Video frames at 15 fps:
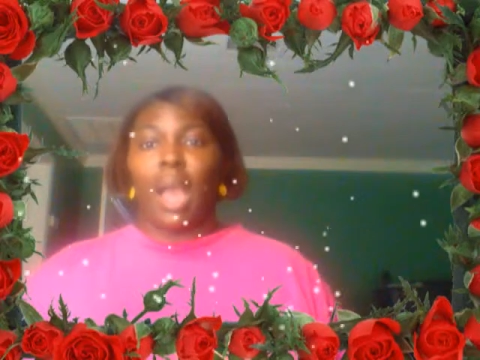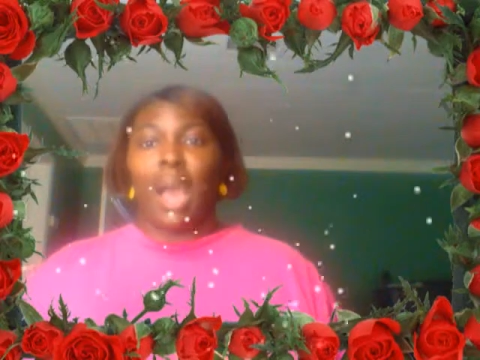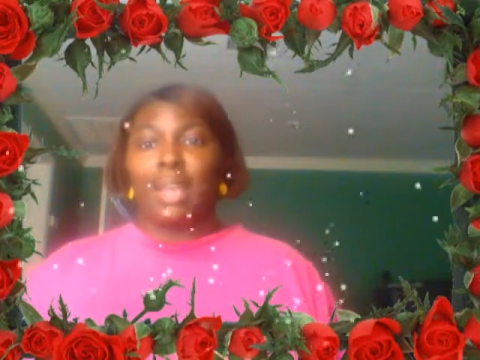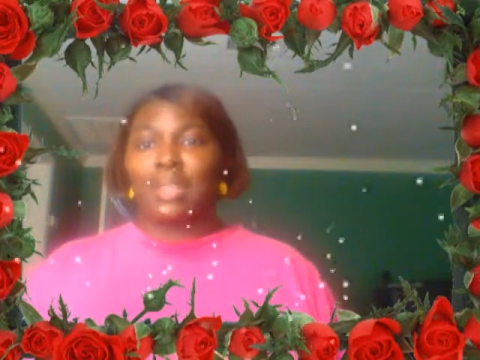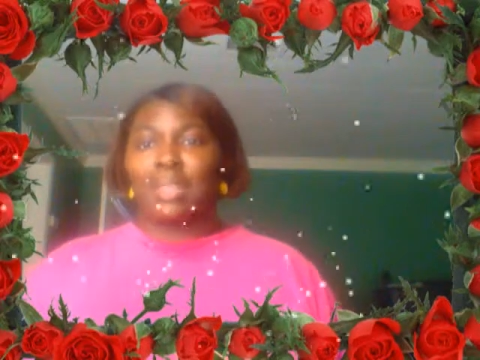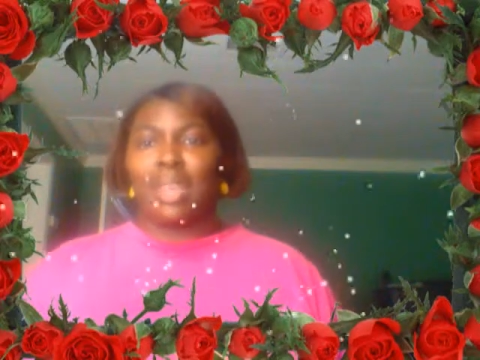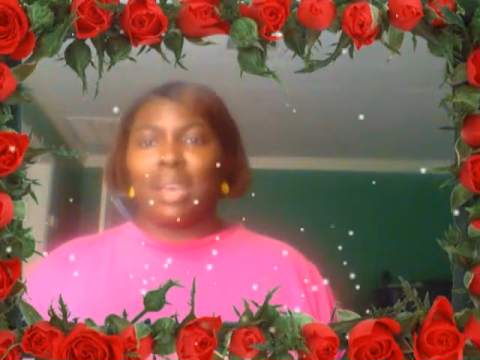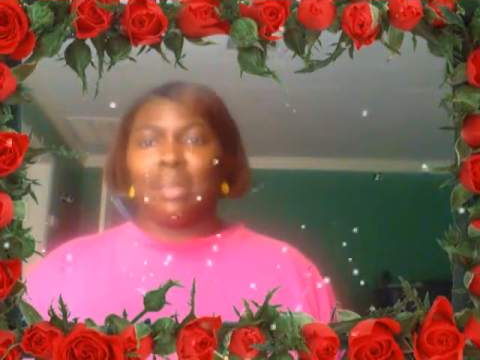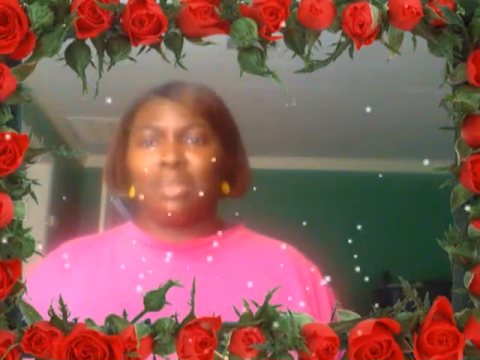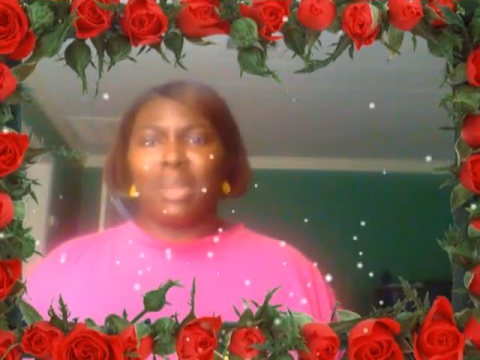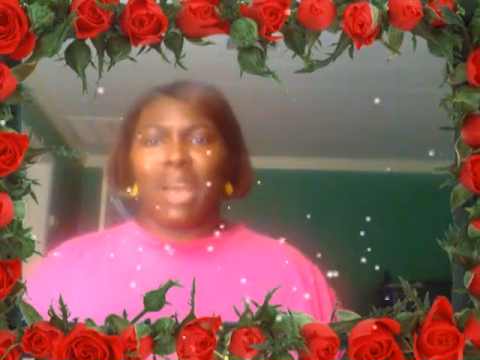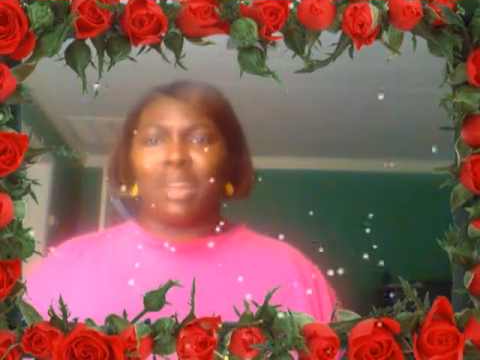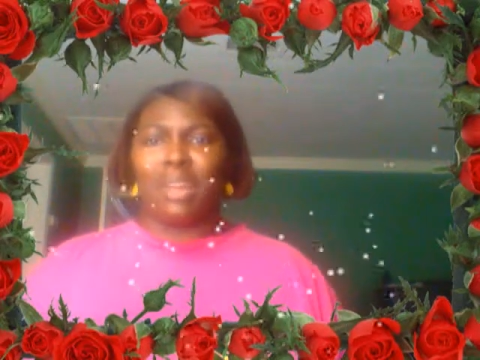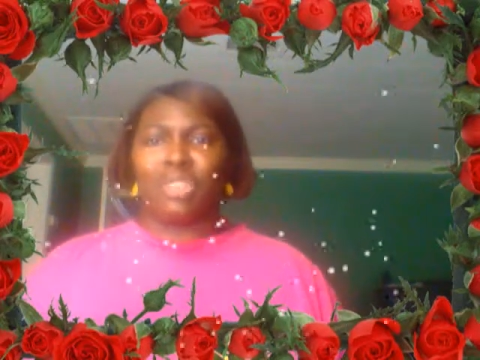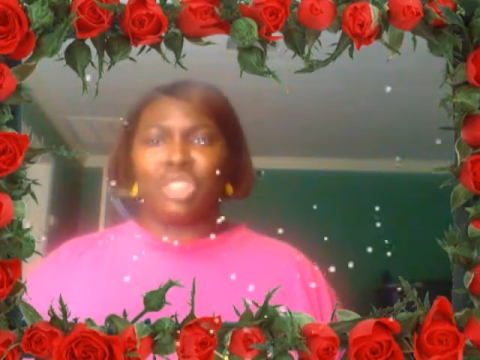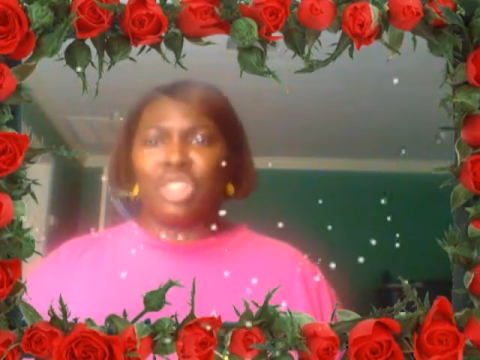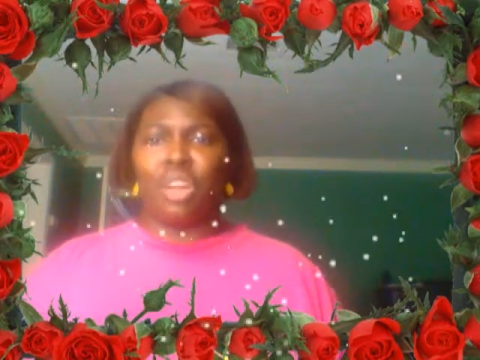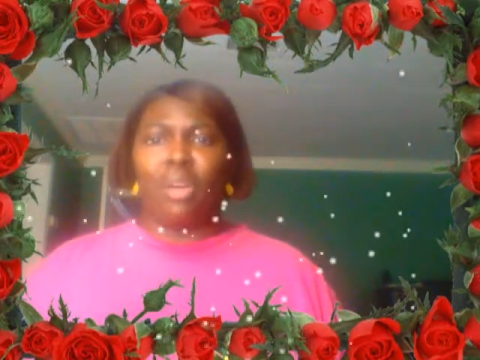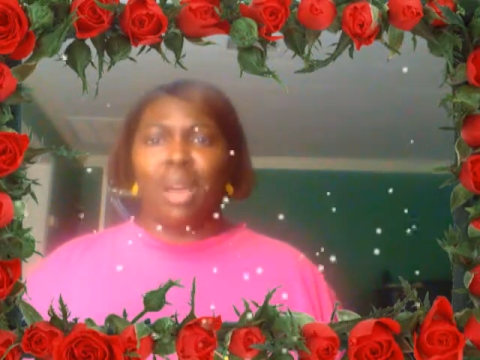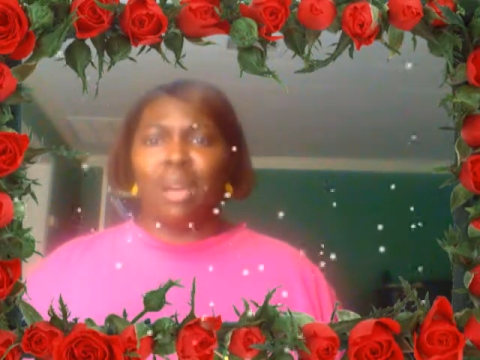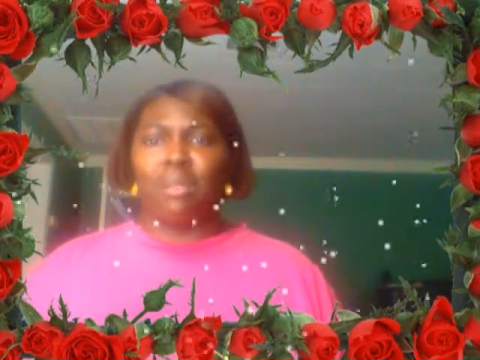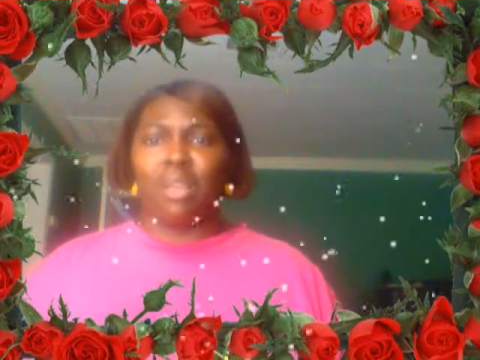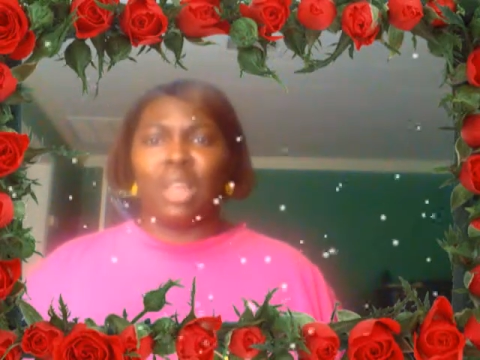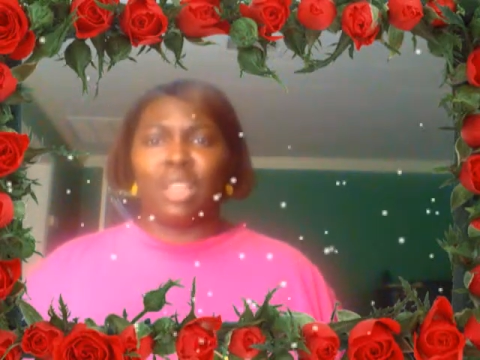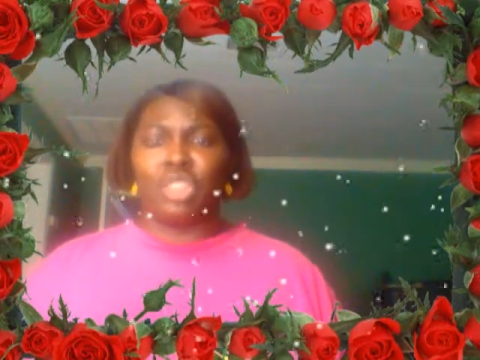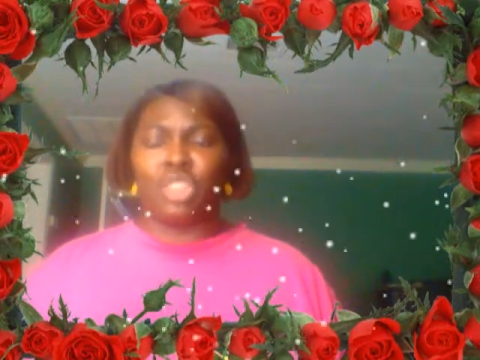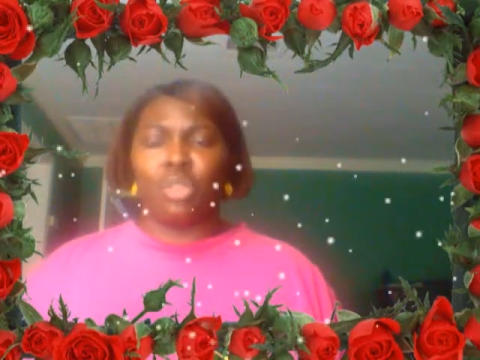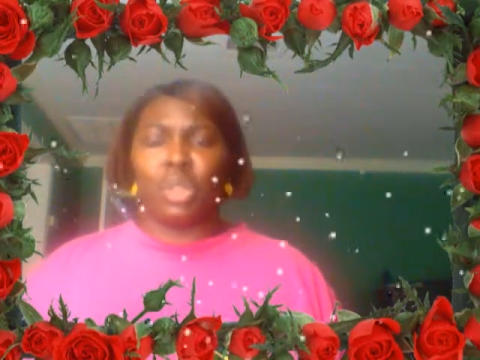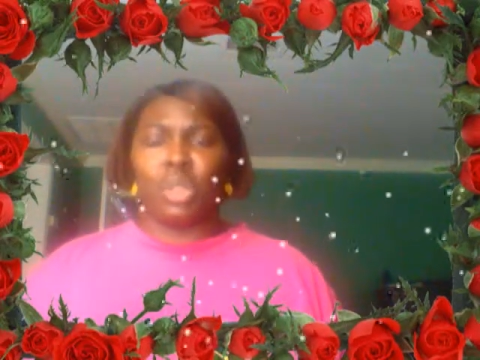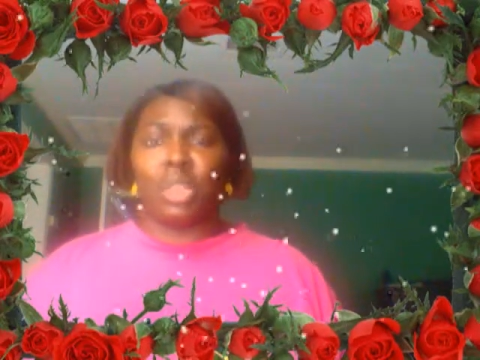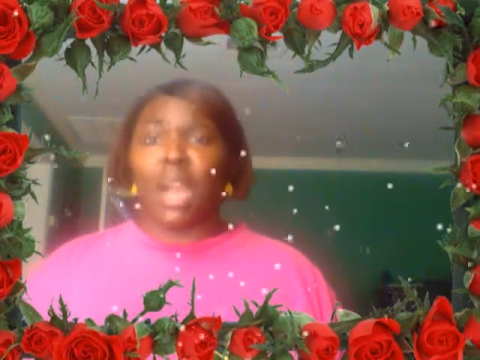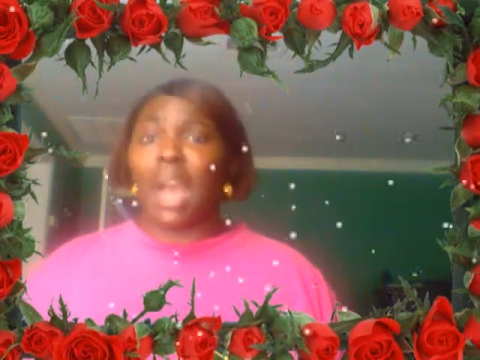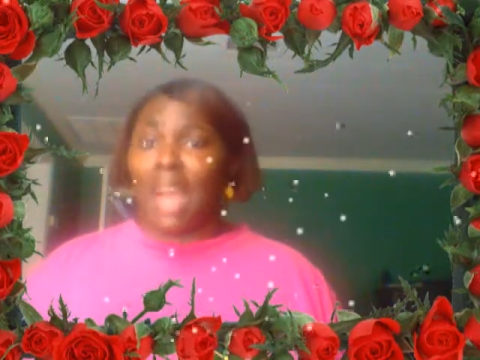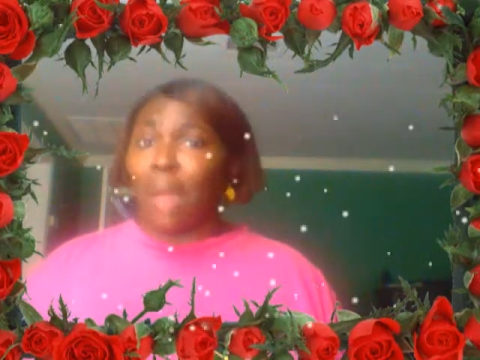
I said, now she don't have a relationship with God.